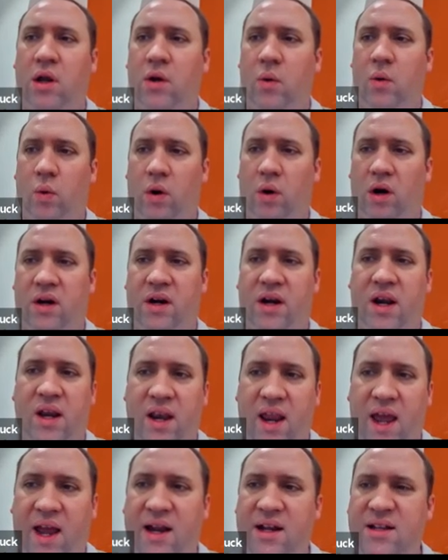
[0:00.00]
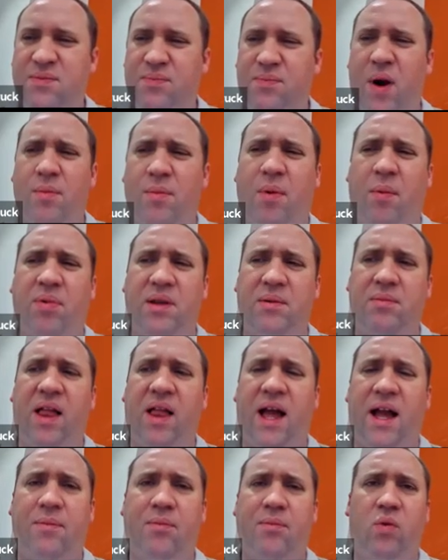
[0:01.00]
or Connect, probably
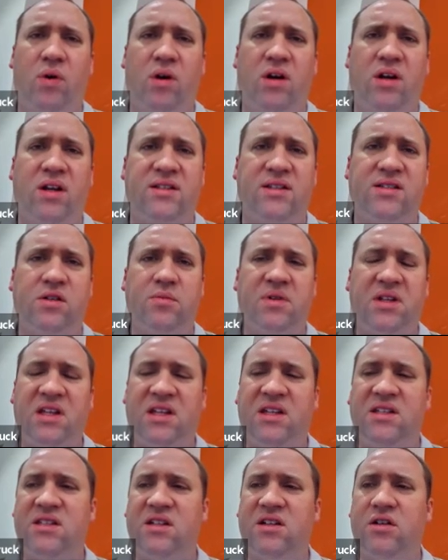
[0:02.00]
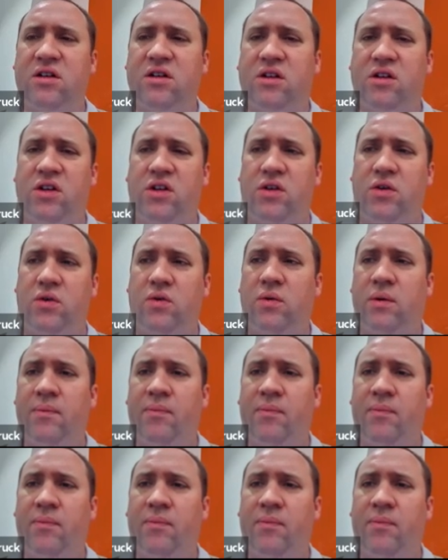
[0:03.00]
Blackboard because it'll be easier to do,